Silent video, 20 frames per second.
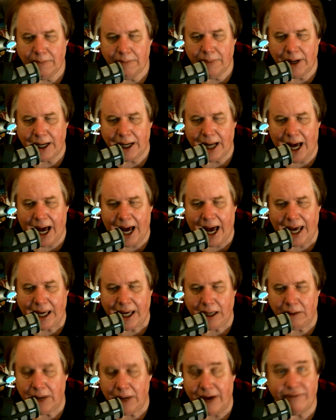But
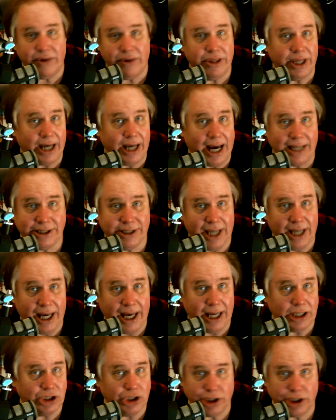everything I
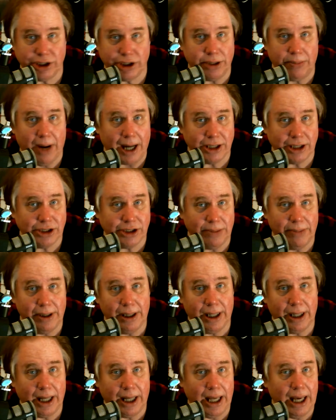say is just a
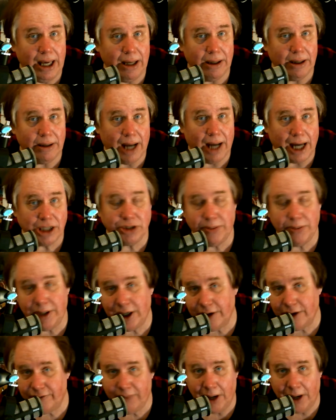possibility. I
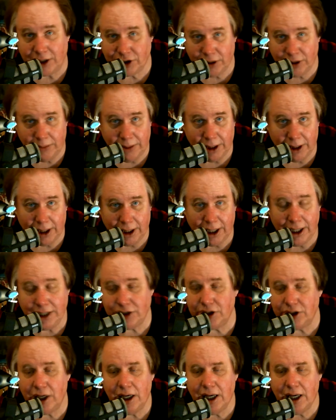speak of
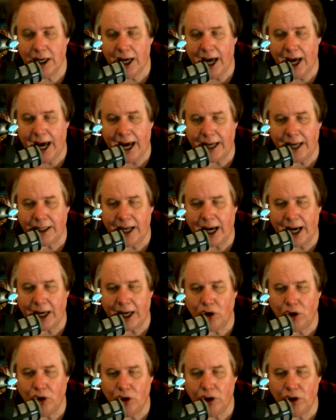possibilities, and
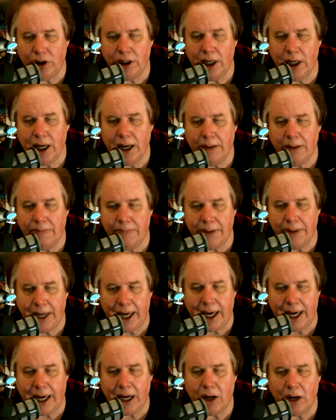I could
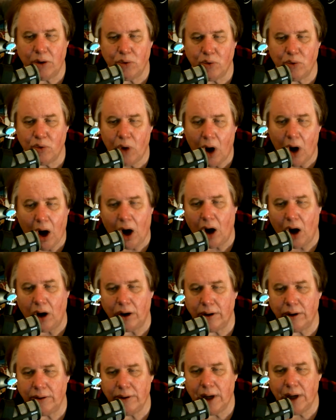be
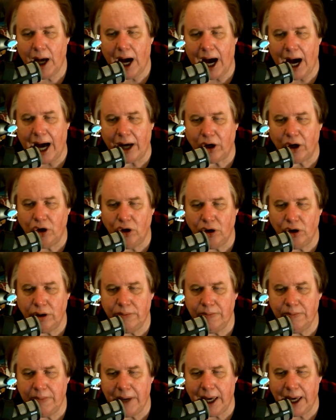wrong. I
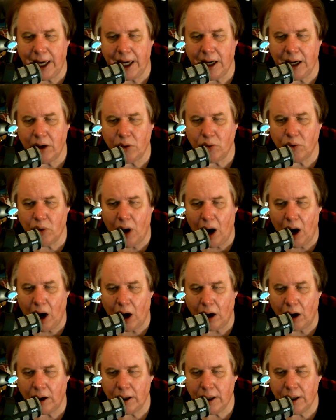could be
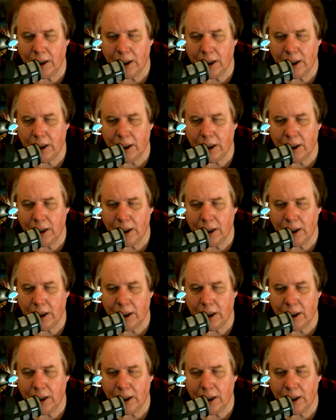wrong.